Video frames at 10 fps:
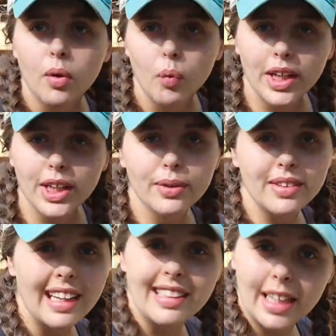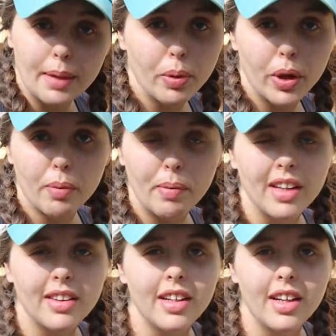We use a deep litter
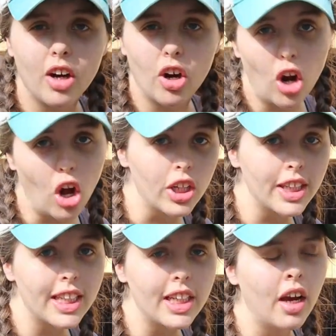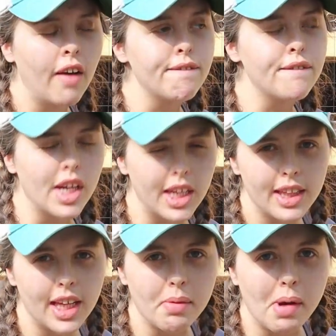method in our colony. Funny
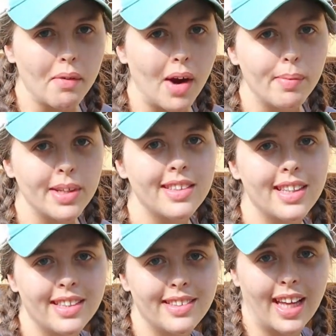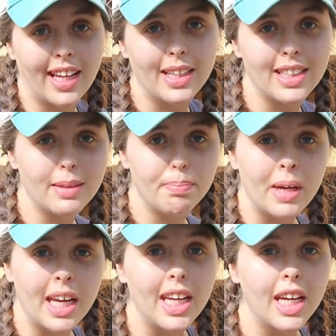thing about rabbits is they
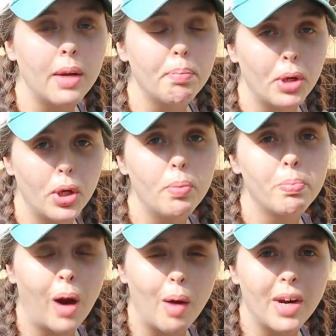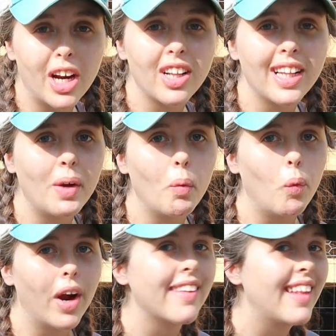pee and poop primarily
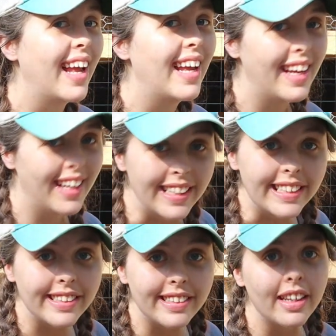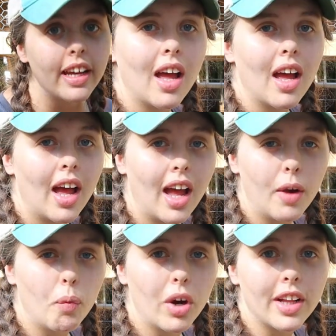where they eat
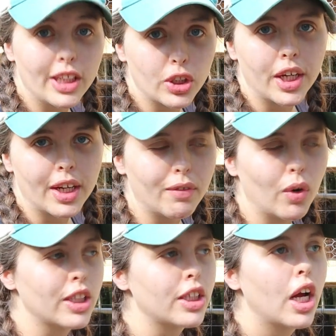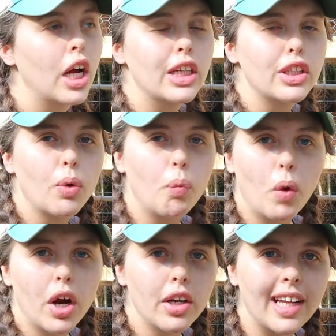and where they drink, of course. So
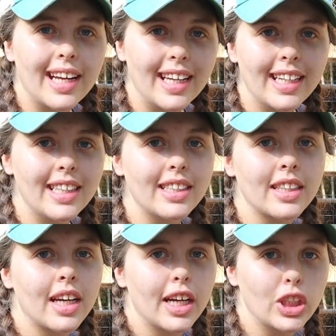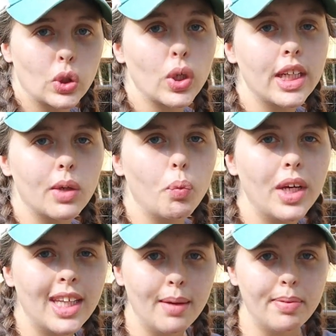where they eat and drink, we
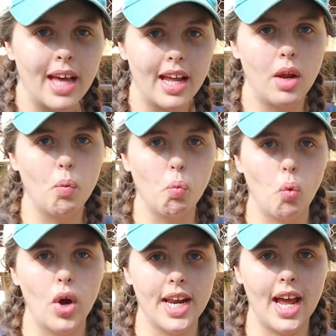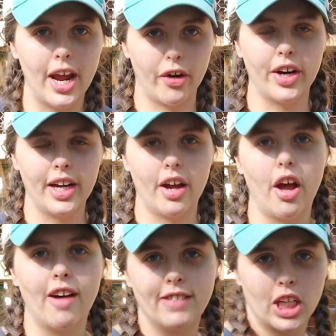keep that in one area
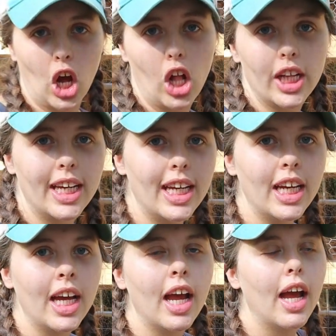of the colony,